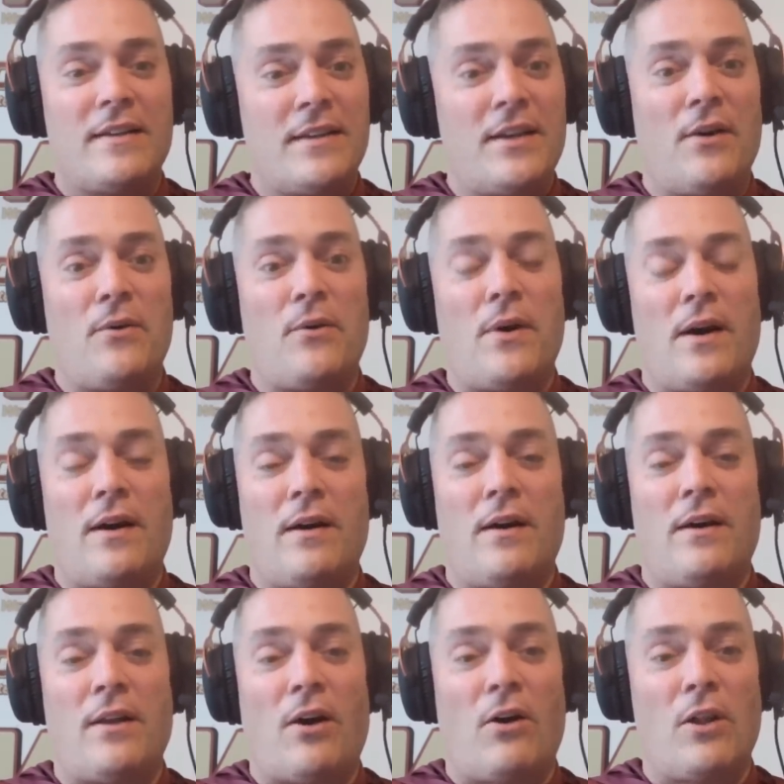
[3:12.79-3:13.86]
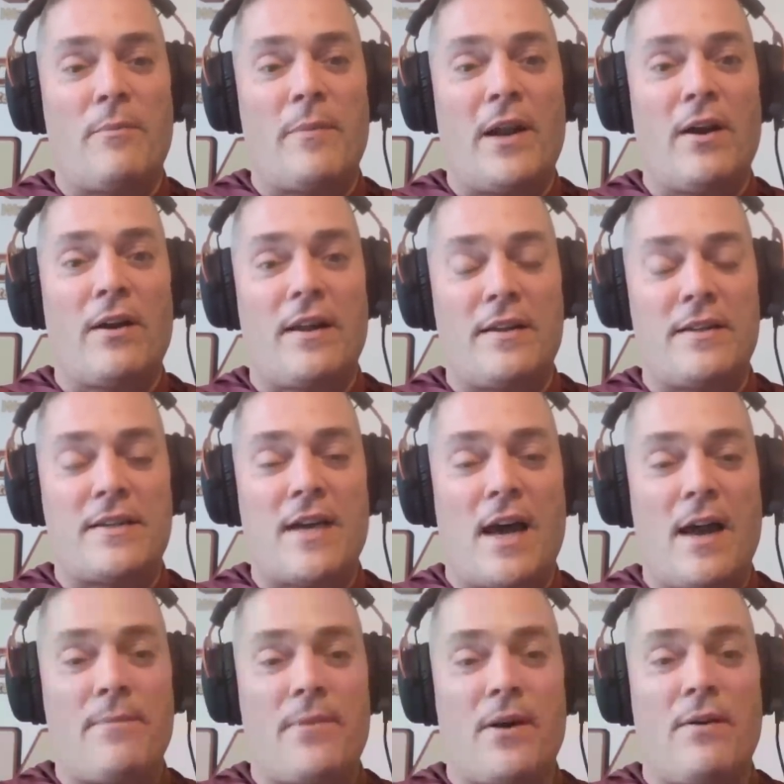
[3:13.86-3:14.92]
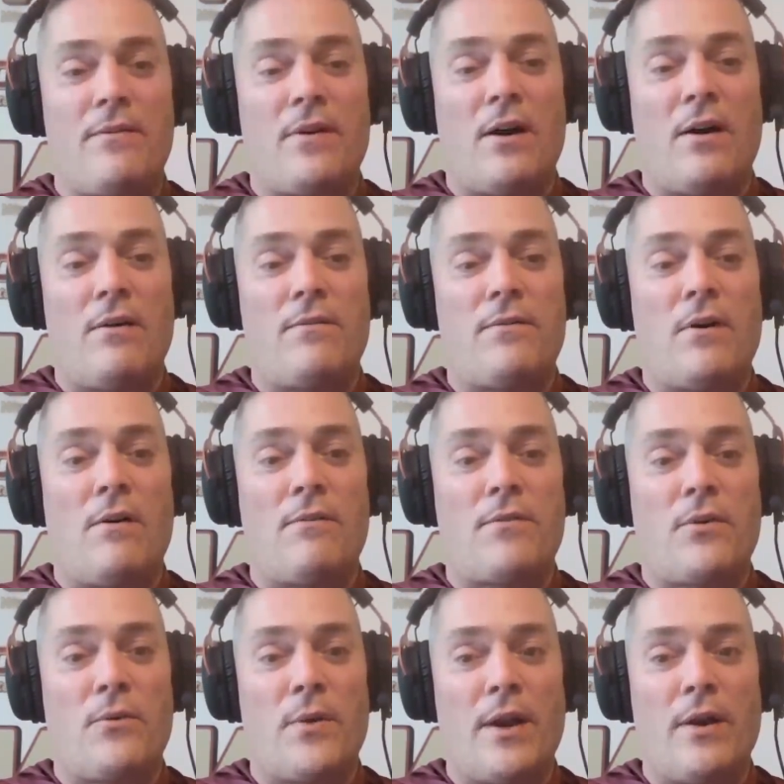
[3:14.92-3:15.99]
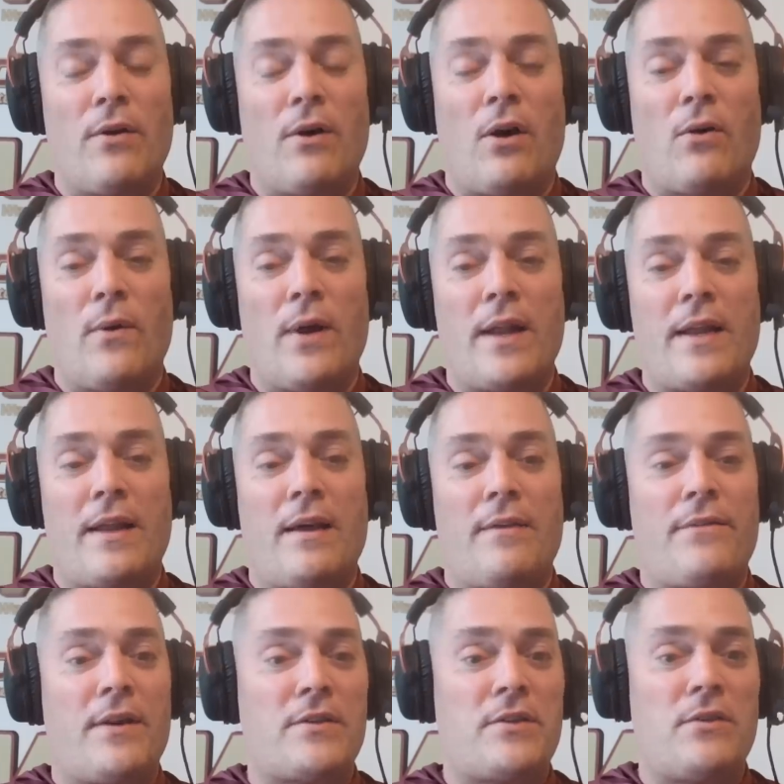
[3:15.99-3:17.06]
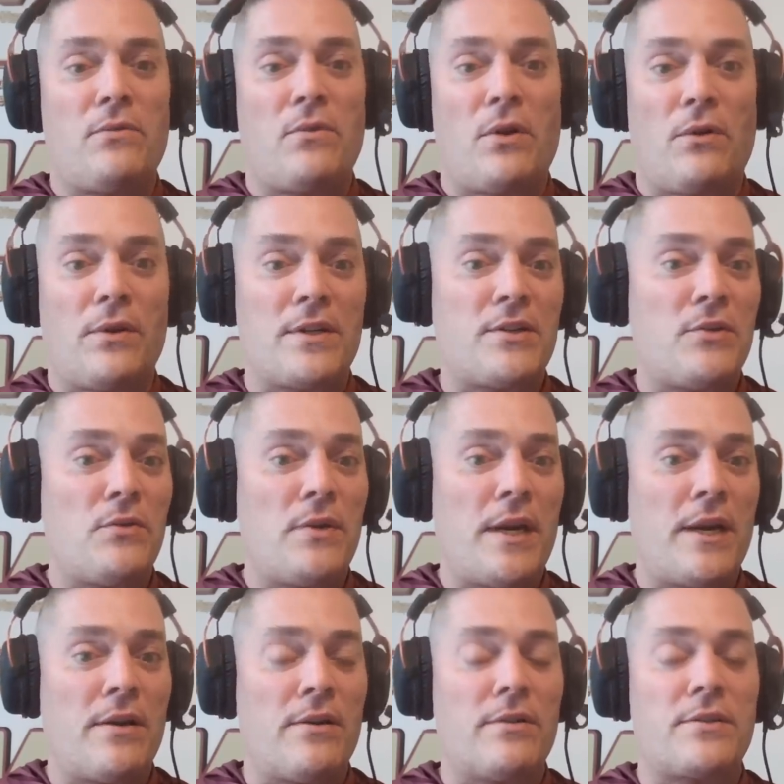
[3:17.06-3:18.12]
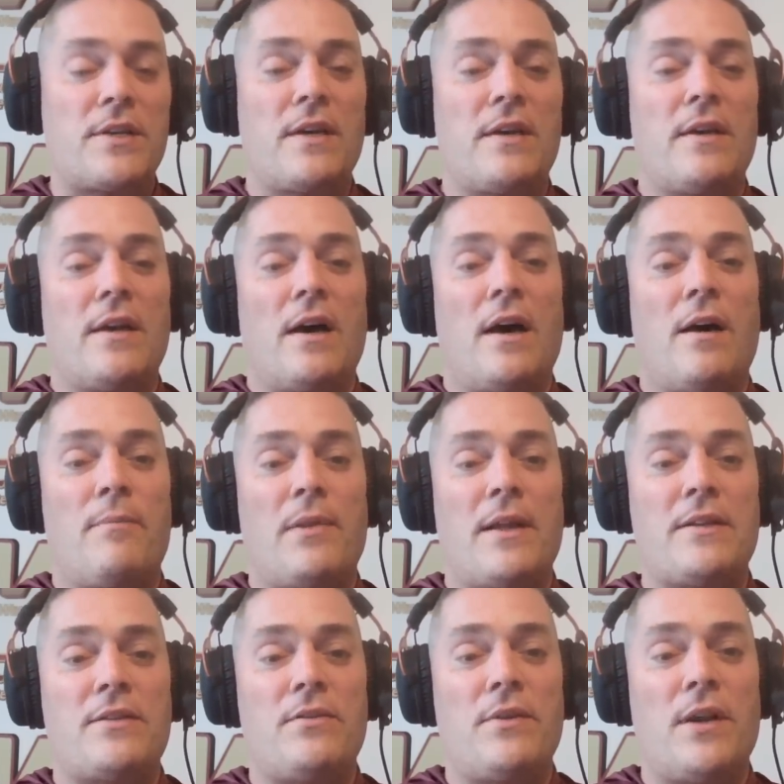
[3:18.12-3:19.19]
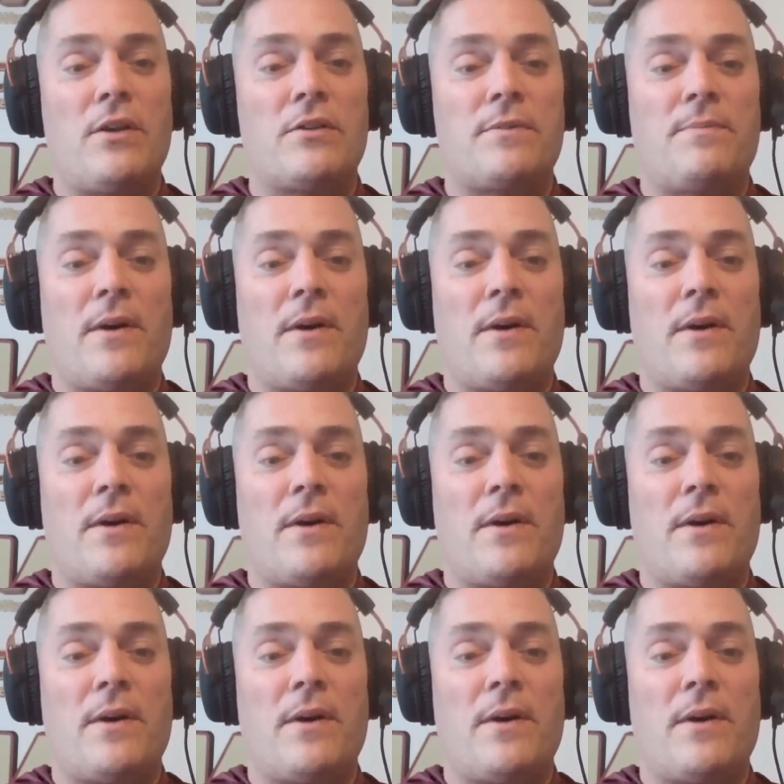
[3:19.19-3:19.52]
you know, uh, an all-American type of, of, of career already at F S U with only two years, uh, played two years.